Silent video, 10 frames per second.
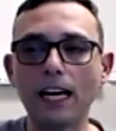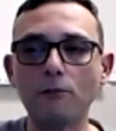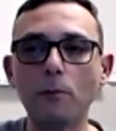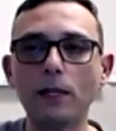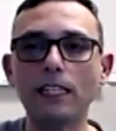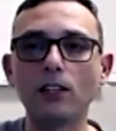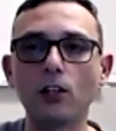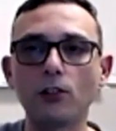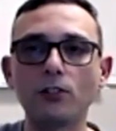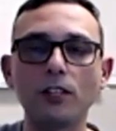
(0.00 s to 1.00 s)
everybody
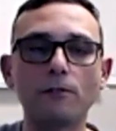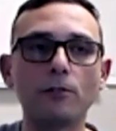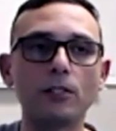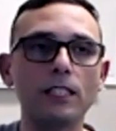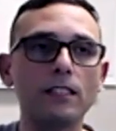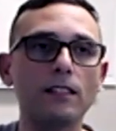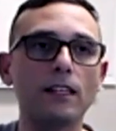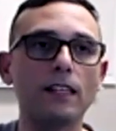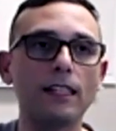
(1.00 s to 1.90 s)
learns differently, uh, and,